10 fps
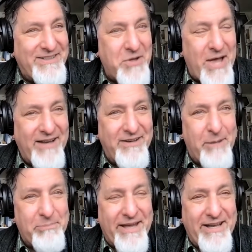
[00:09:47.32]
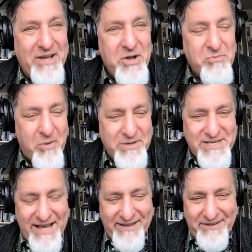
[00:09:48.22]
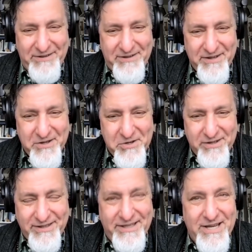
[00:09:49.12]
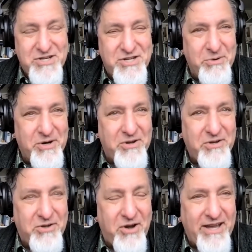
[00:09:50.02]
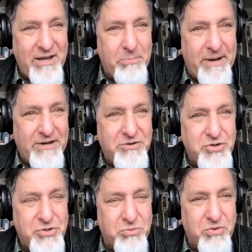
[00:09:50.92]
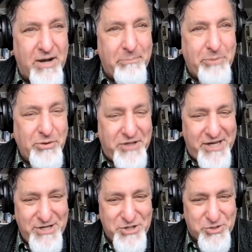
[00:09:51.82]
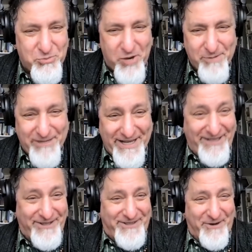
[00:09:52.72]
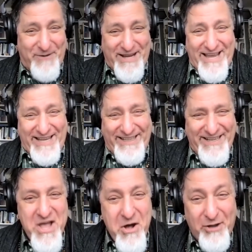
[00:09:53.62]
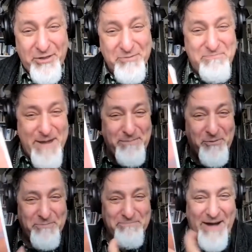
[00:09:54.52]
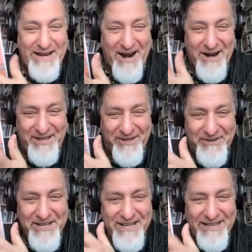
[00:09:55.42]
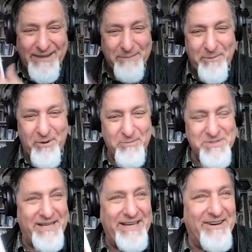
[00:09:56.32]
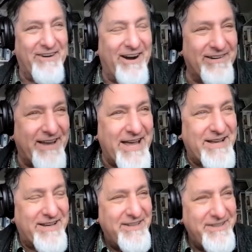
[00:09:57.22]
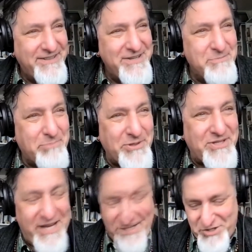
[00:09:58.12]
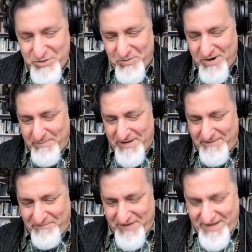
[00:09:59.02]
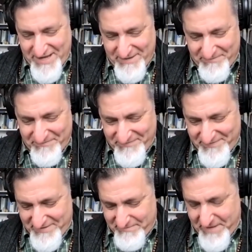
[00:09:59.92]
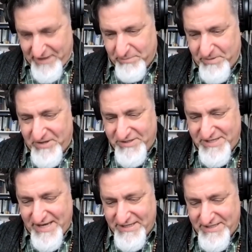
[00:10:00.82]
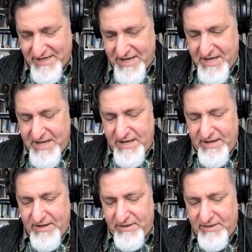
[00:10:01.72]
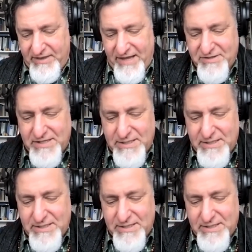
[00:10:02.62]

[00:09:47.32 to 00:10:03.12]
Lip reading: end up like, what was that dish you were talking about? Poutine shawarma? You don't want to, although people might argue that the poems in here are like poutine shawarma. Michael Bond says, Nelson's